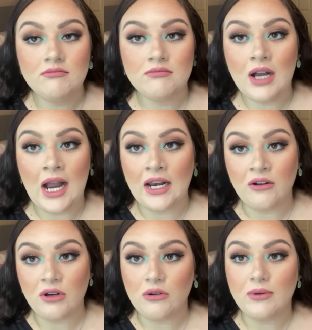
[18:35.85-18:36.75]
I
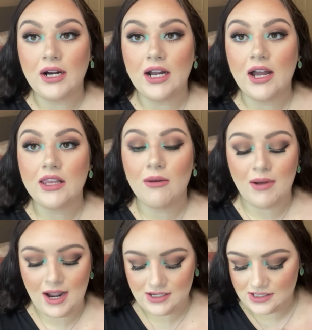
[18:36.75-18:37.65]
don't know where I got them.
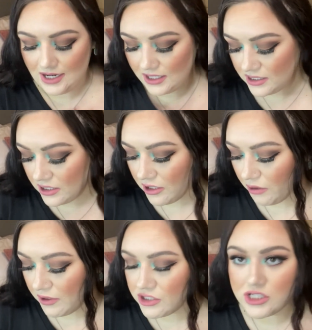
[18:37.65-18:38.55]
I decided to
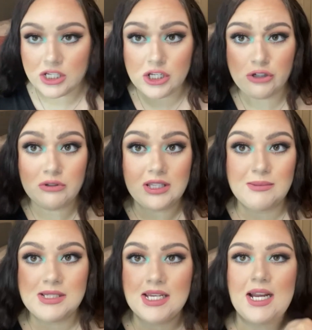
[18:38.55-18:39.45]
throw on just a nude
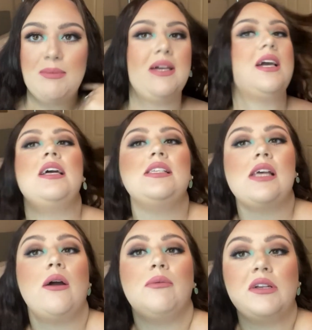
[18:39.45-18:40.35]
lip today
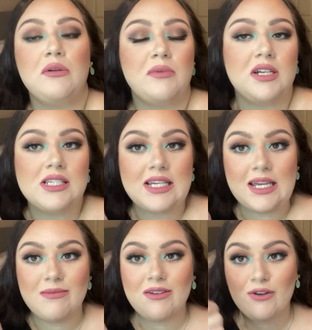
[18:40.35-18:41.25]
because I really want to
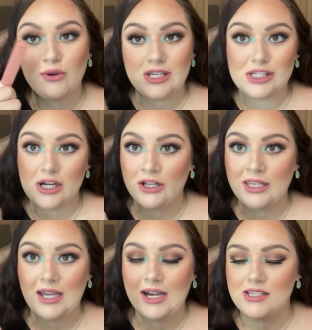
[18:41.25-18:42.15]
keep the focus on
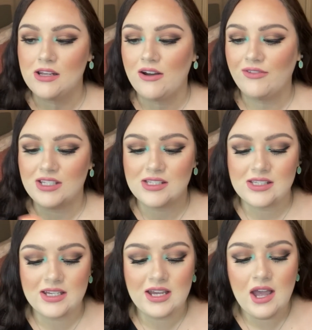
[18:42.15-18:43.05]
the eyes,
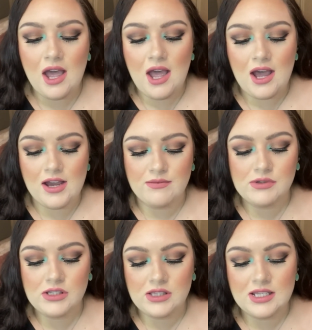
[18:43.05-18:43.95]
obviously.
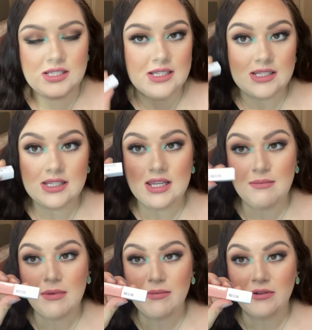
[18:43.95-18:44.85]
This is the
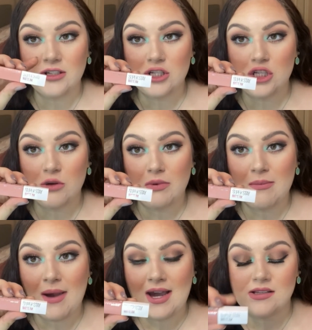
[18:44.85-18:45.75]
Maybelline Super
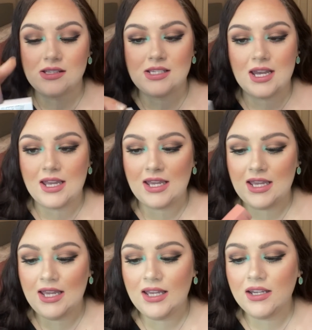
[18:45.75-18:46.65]
Matte Stay
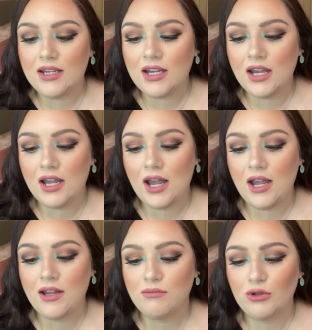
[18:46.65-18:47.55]
Ink
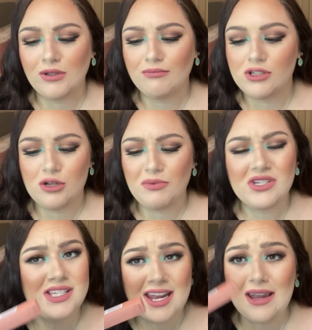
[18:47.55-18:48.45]
or Super
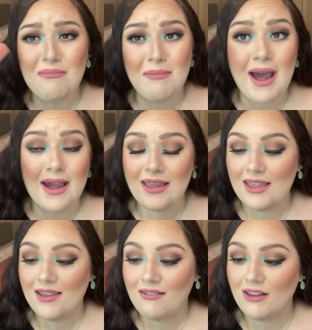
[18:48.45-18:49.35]
Stay Matte
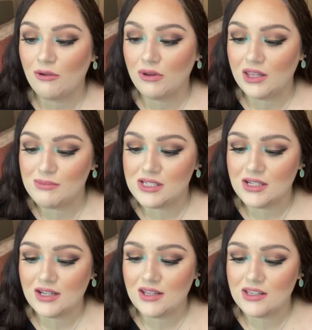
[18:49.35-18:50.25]
Ink liquid
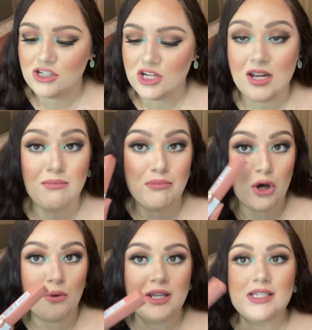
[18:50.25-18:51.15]
lipstick in the shade
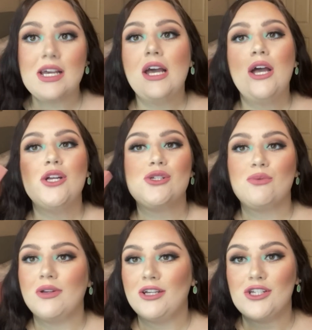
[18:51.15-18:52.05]
Poet. It's
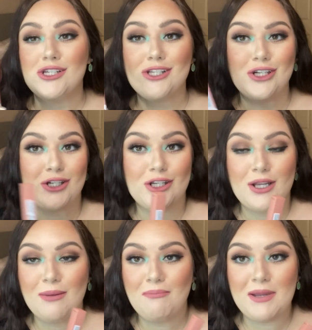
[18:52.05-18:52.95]
really just good
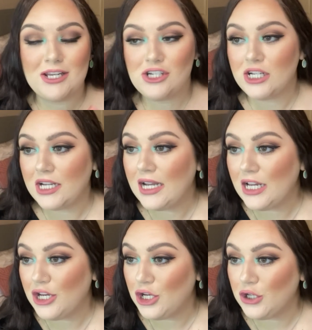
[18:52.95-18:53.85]
peachy
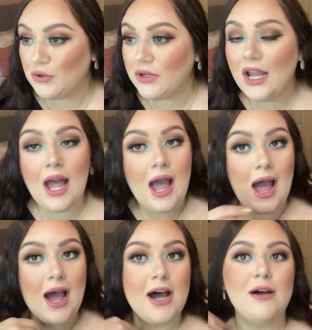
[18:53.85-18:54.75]
nude.
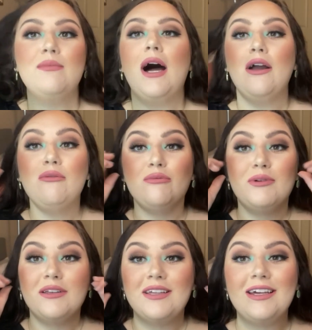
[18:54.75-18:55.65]
I
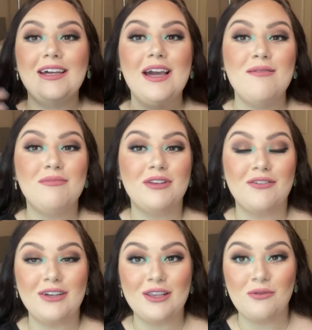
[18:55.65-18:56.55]
really am
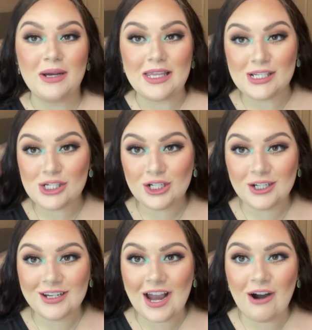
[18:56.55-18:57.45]
loving the way this
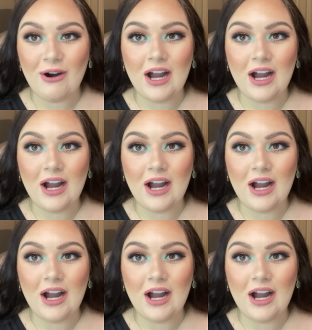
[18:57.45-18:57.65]
turned out.